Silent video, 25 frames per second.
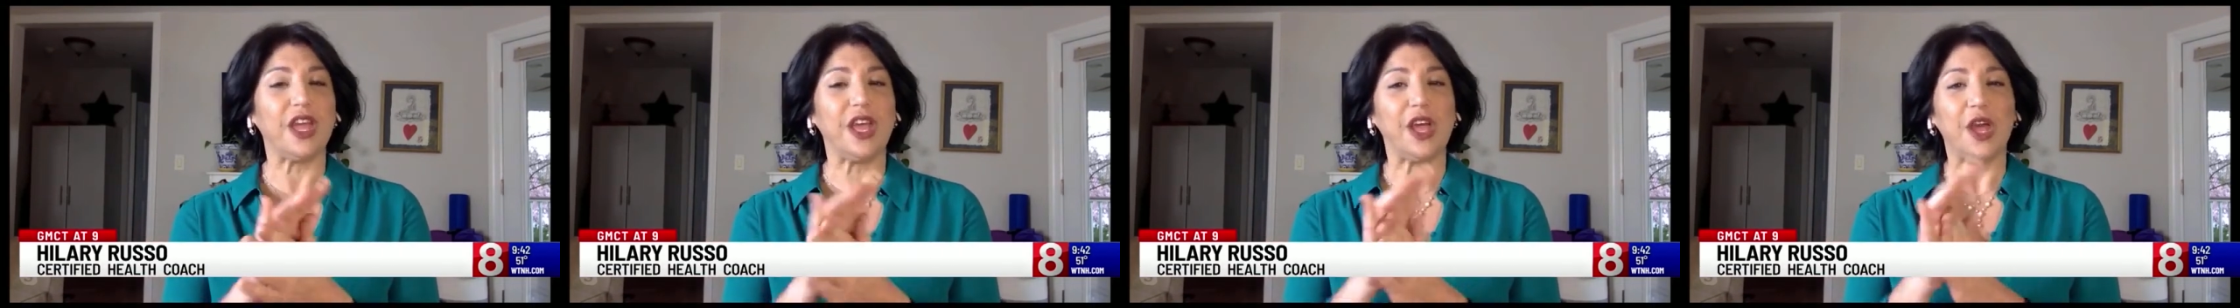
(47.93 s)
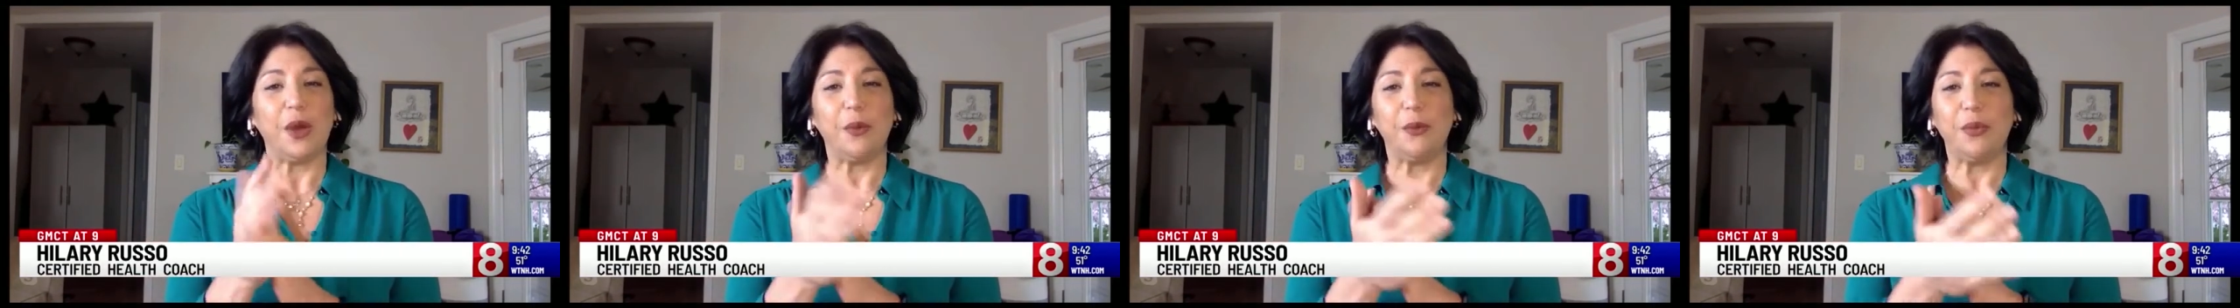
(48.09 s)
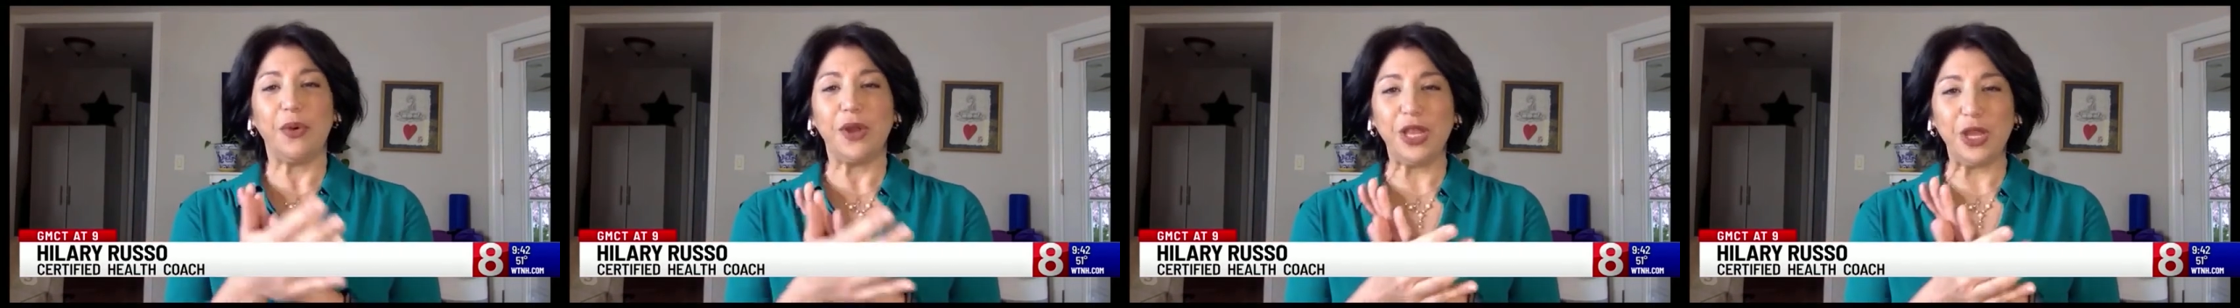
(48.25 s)

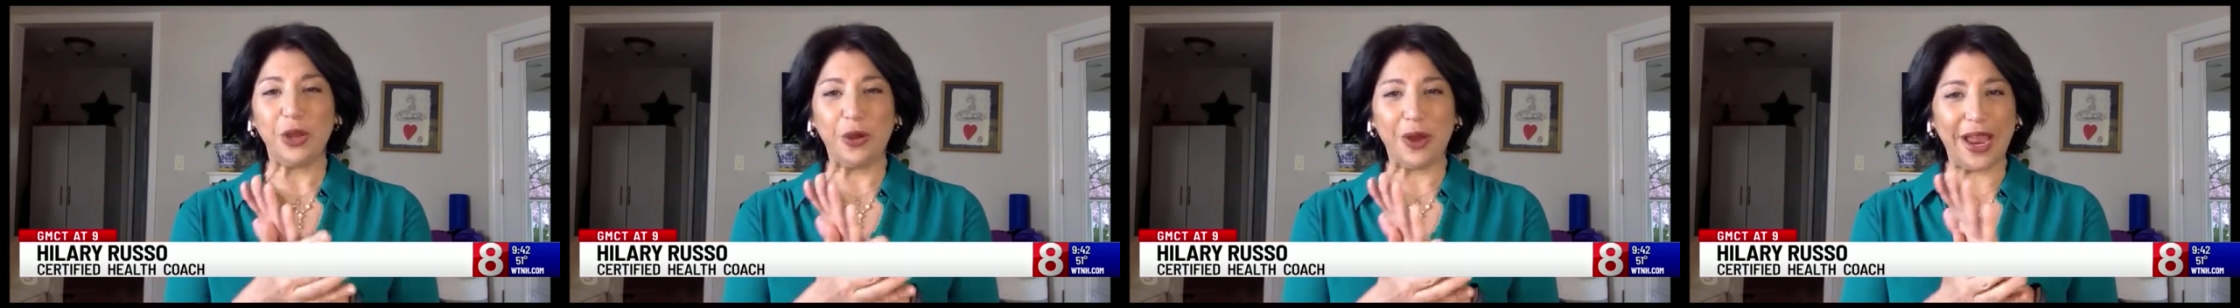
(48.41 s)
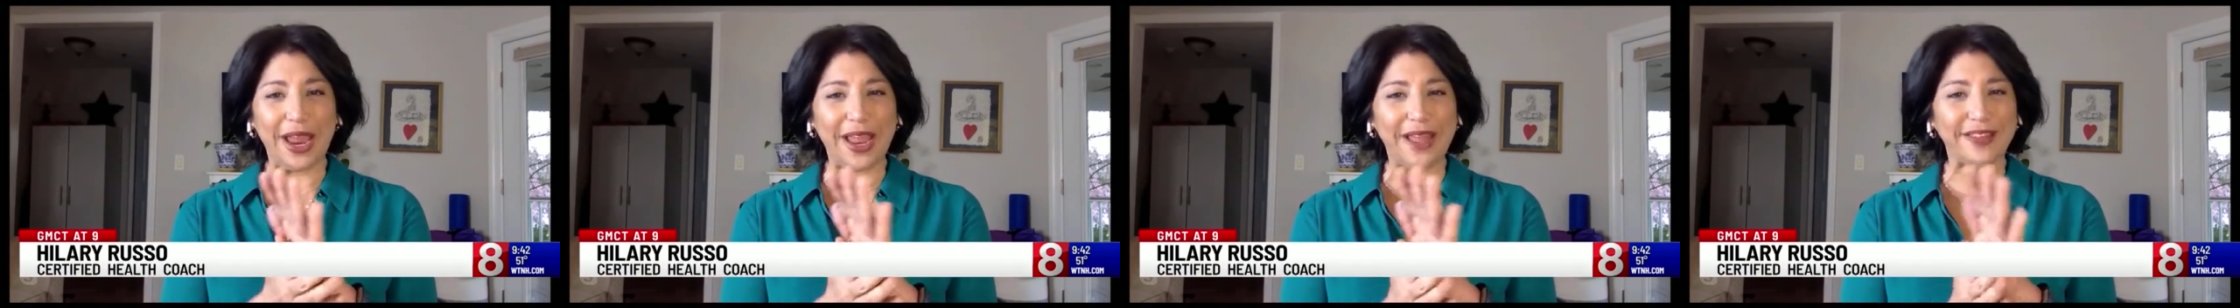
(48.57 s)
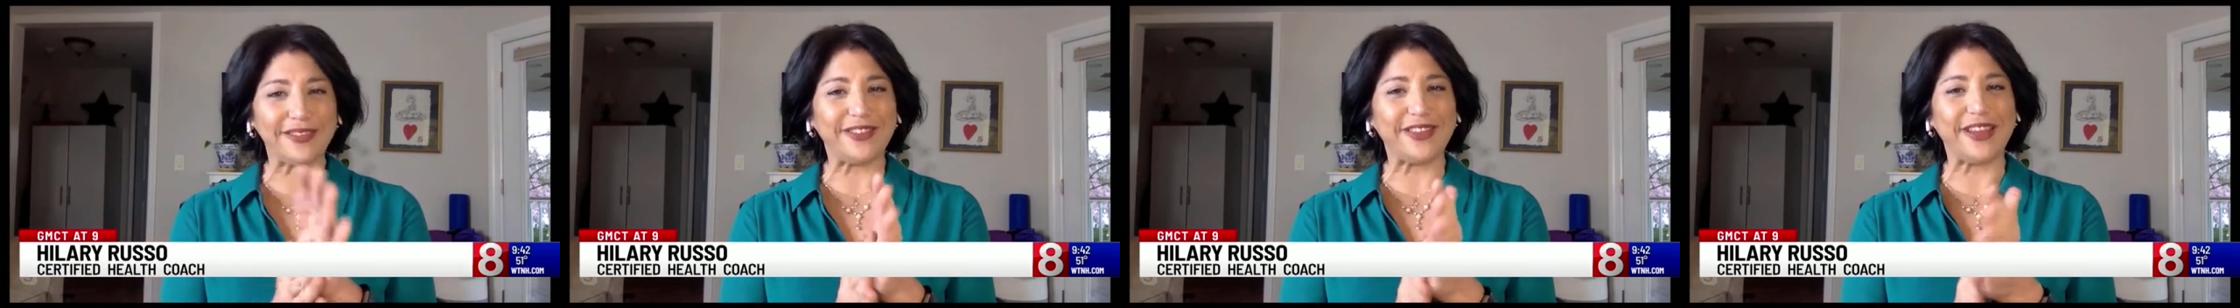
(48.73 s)
putting your
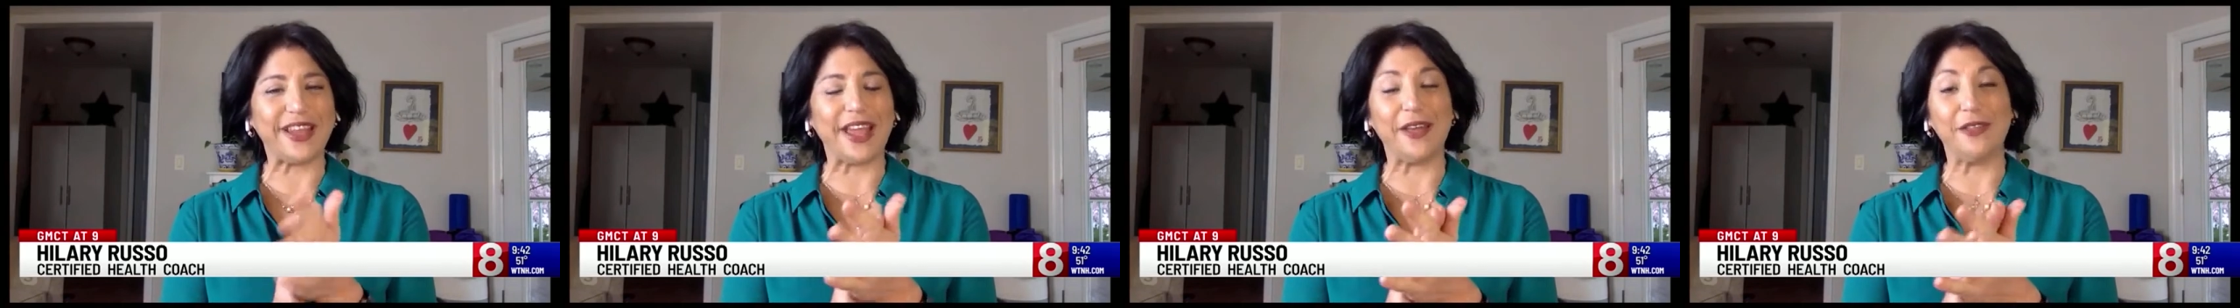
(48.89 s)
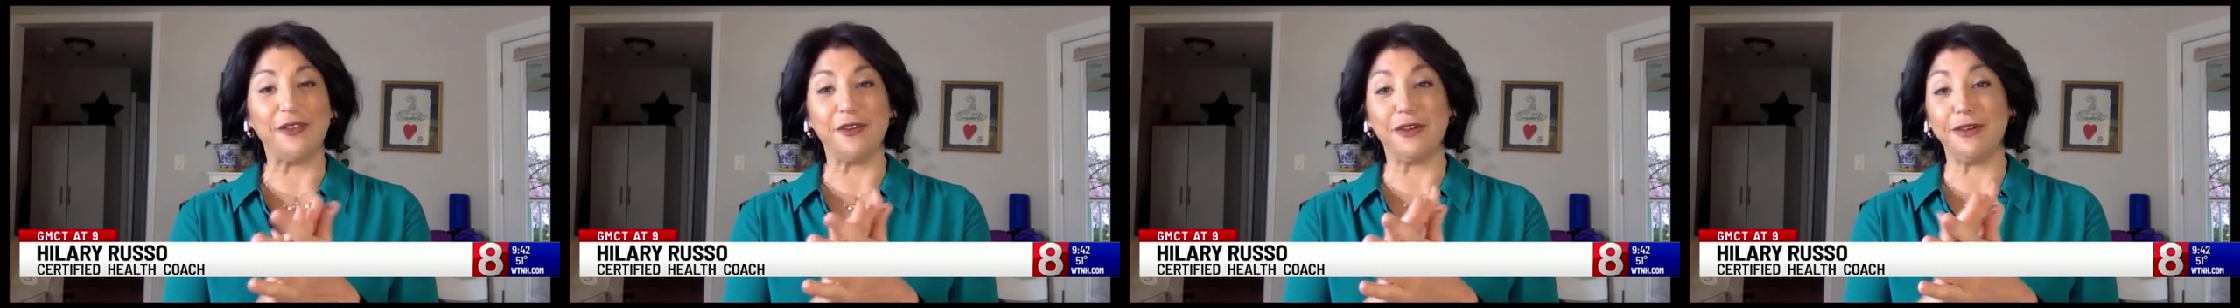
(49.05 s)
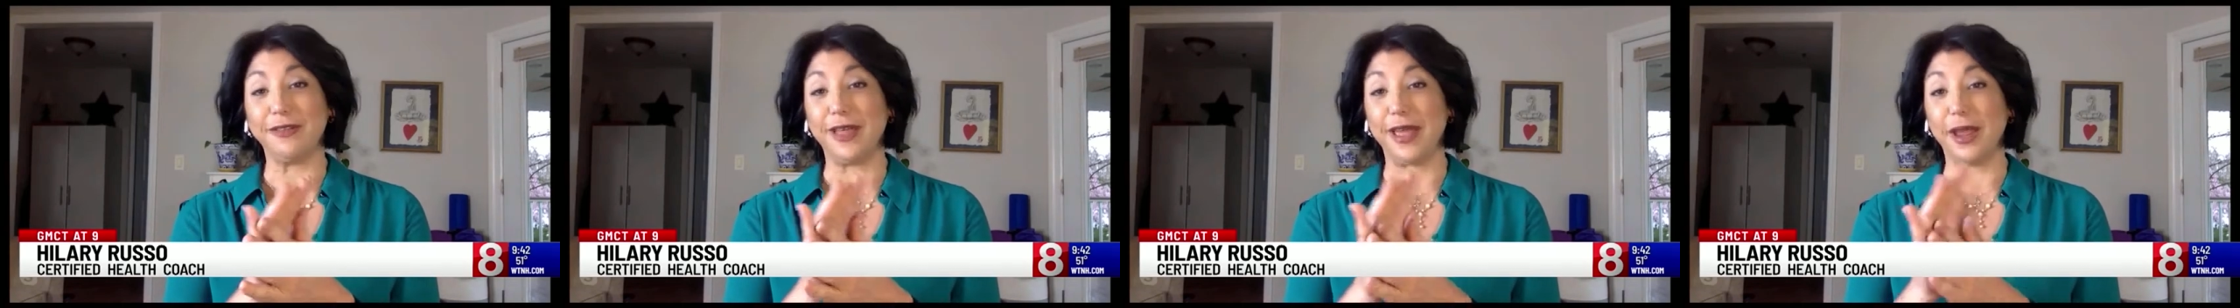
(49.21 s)
hands
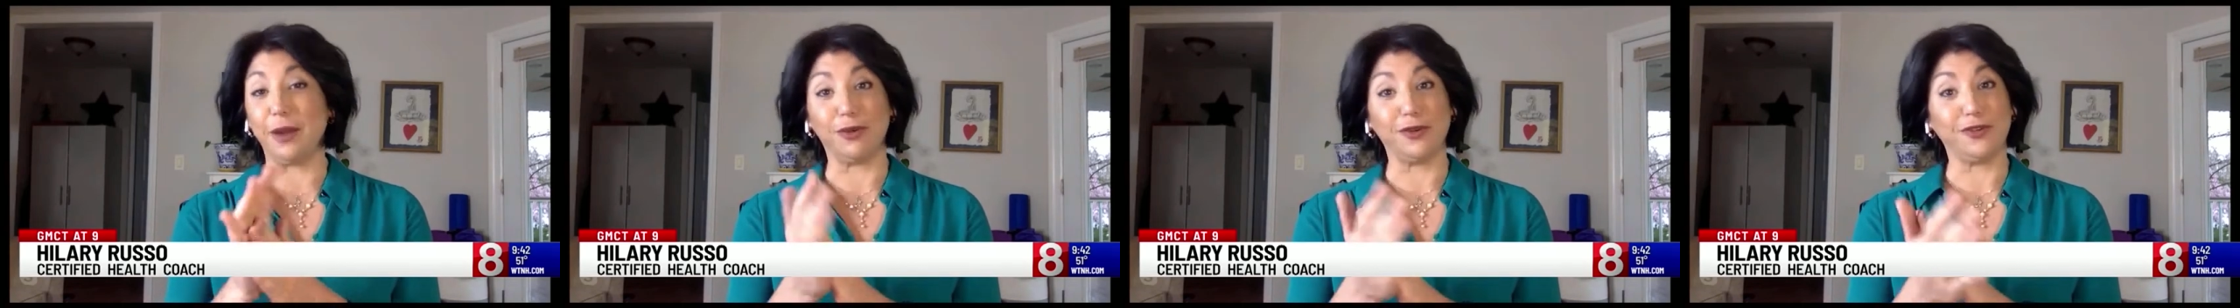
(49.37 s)
together like